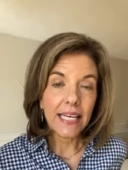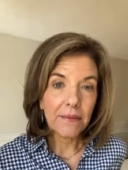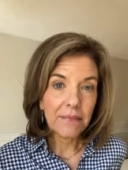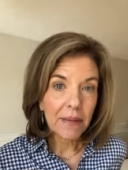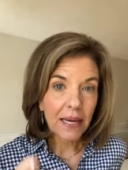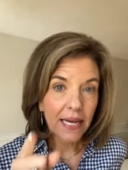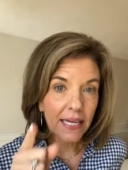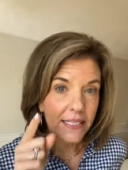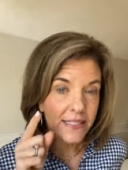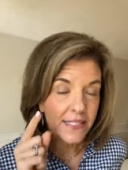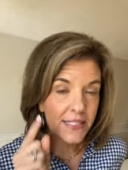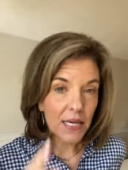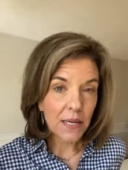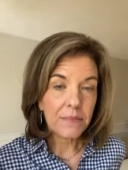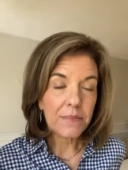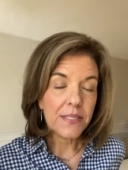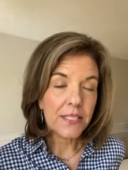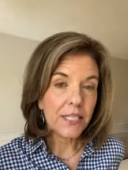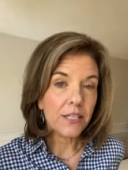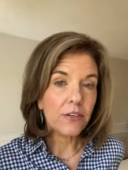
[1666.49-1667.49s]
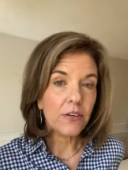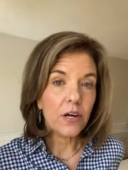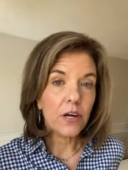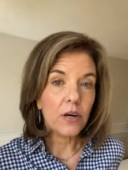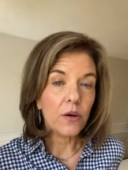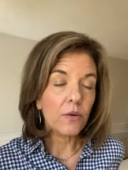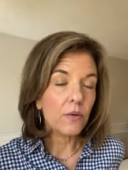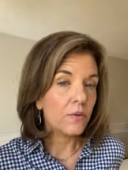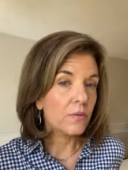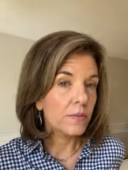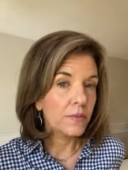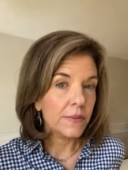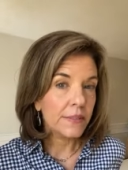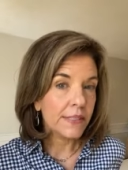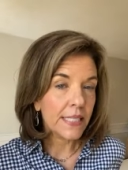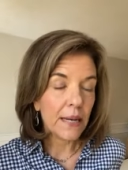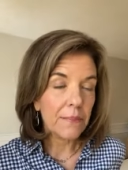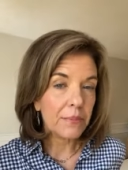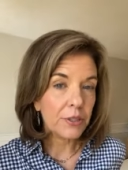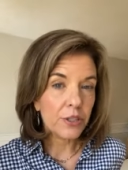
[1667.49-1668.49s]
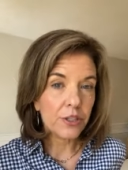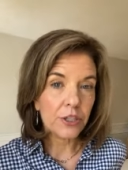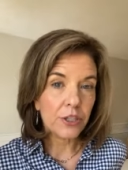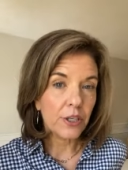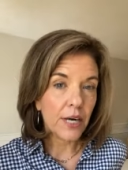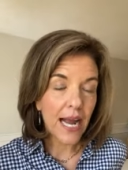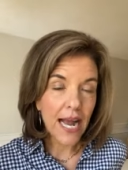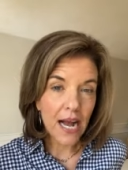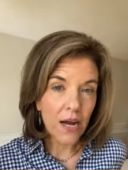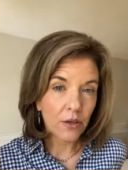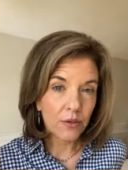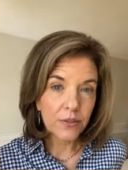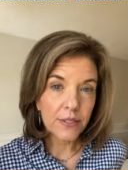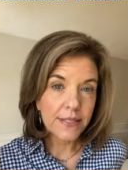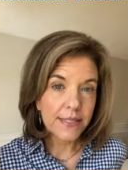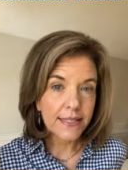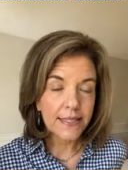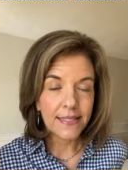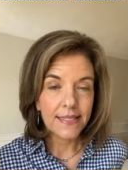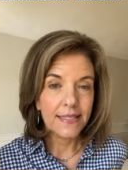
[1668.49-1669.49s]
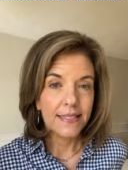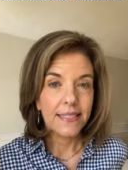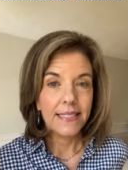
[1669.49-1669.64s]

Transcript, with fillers: in my sub-zero temperature house.